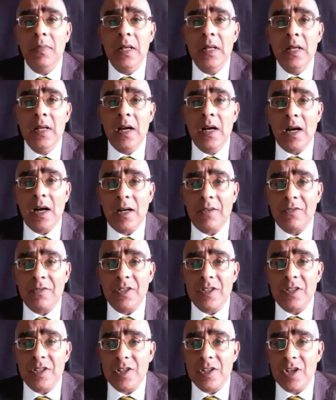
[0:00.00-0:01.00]
after
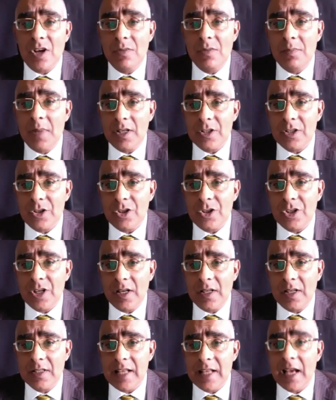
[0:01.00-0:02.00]
so much
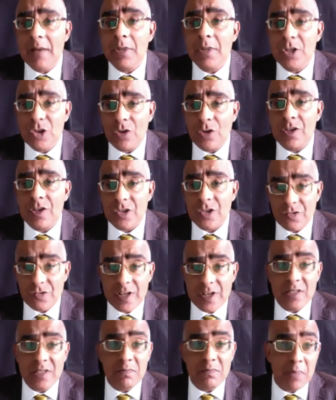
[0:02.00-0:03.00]
damage on the
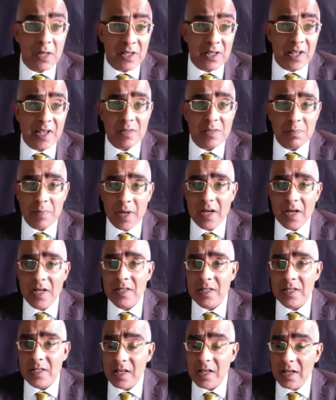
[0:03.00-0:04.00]
streets, buildings
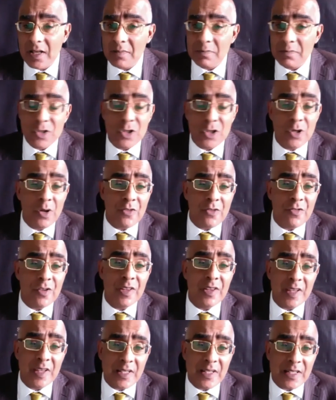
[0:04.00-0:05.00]
burnt,
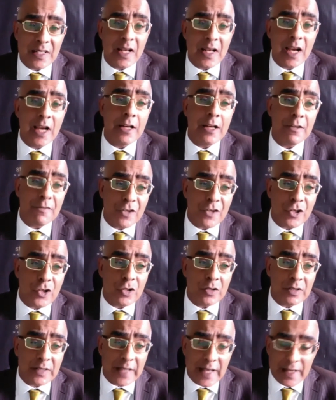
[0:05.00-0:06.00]
239
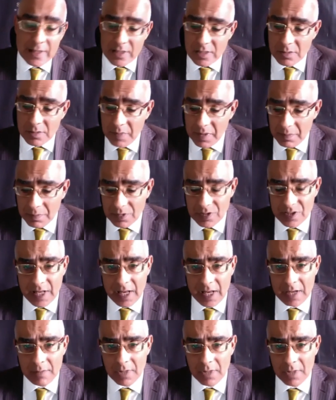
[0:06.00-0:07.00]
official deaths, people
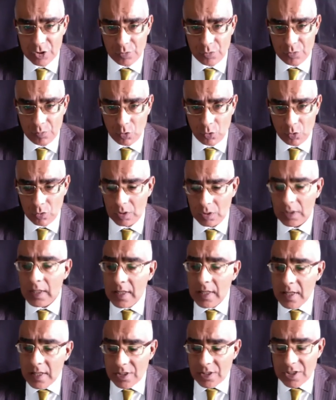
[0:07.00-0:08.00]
saying much more.
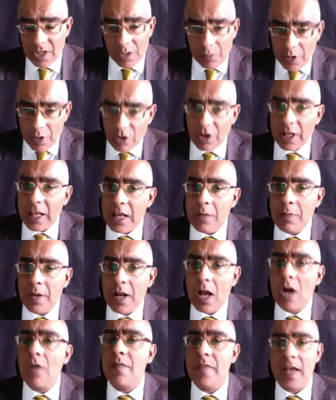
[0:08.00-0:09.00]
So we've got to keep an eye
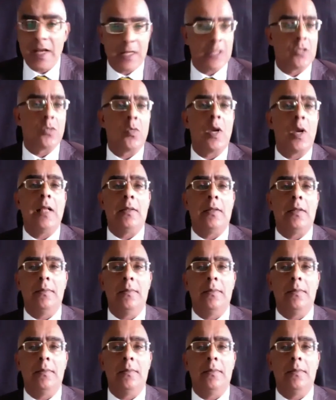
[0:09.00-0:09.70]
on that as well.